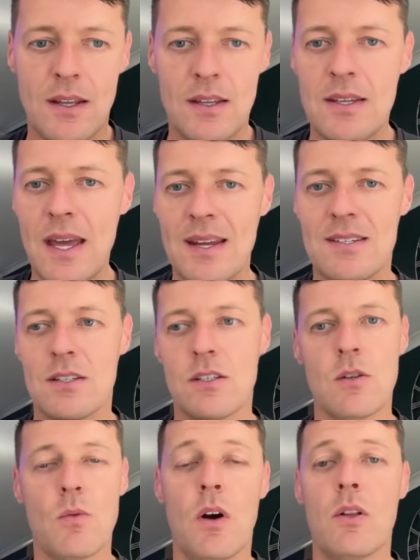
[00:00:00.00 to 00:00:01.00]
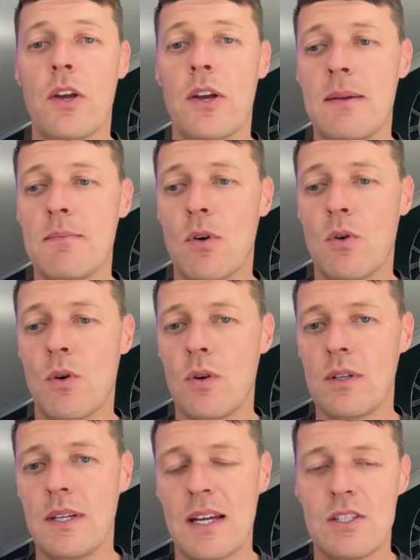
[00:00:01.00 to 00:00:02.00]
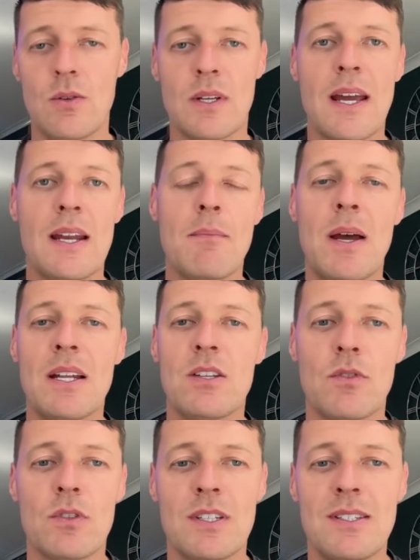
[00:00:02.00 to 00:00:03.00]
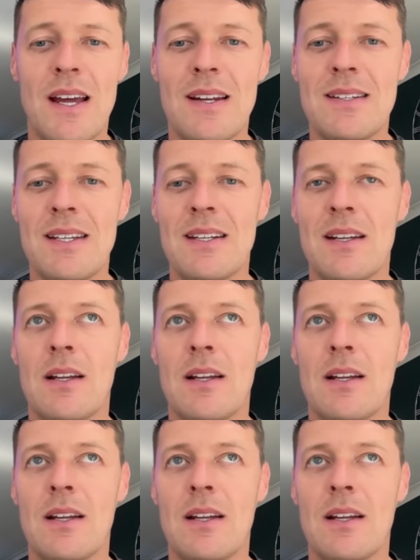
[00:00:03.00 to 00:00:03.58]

Yes, you are learning more. Yes, you're getting a better understanding,